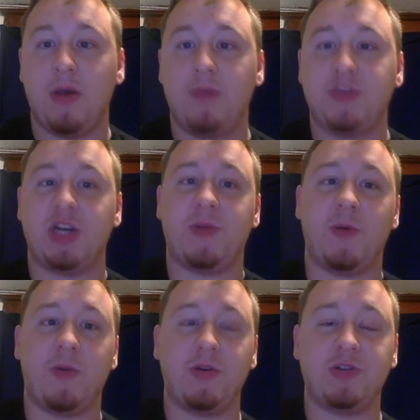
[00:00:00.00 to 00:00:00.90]
Talk about
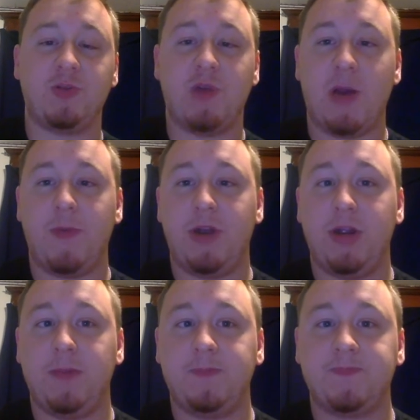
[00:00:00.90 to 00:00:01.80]
personal property,
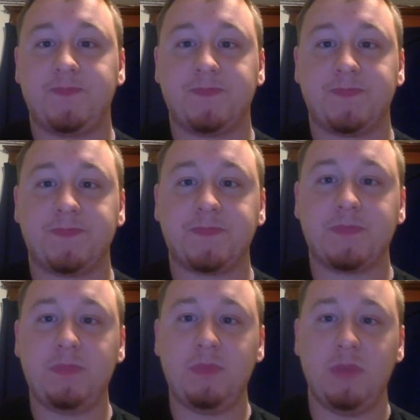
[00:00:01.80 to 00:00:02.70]

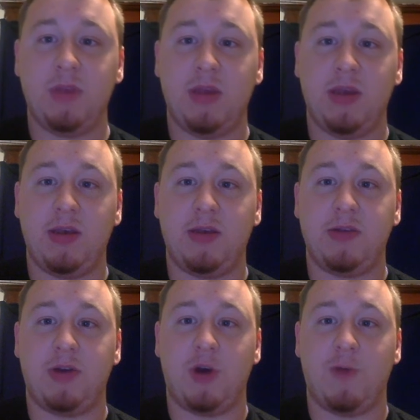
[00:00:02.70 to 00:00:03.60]
and
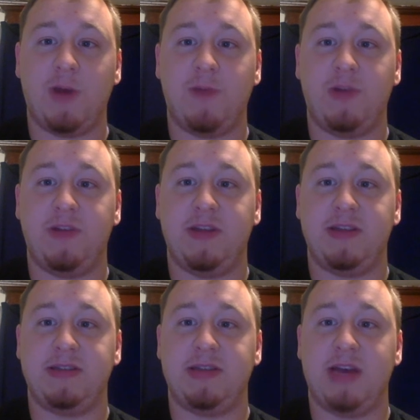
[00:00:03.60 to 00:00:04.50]
all property that
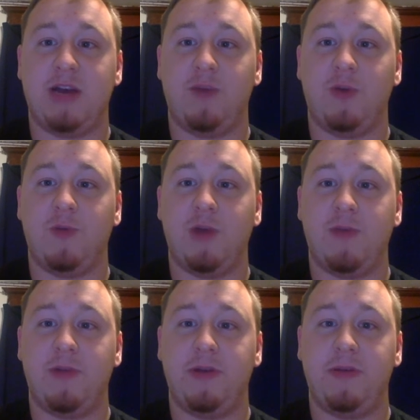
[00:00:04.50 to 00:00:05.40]
is not real
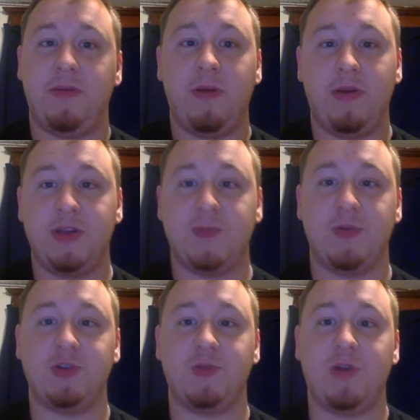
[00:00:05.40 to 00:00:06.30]
property is
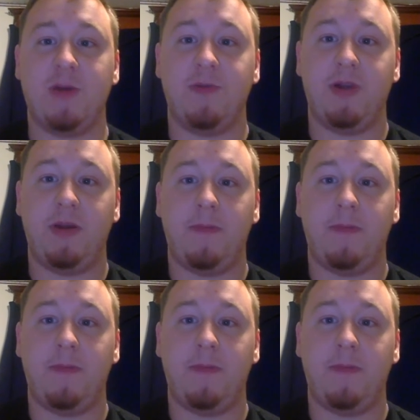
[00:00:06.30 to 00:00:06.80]
personal property.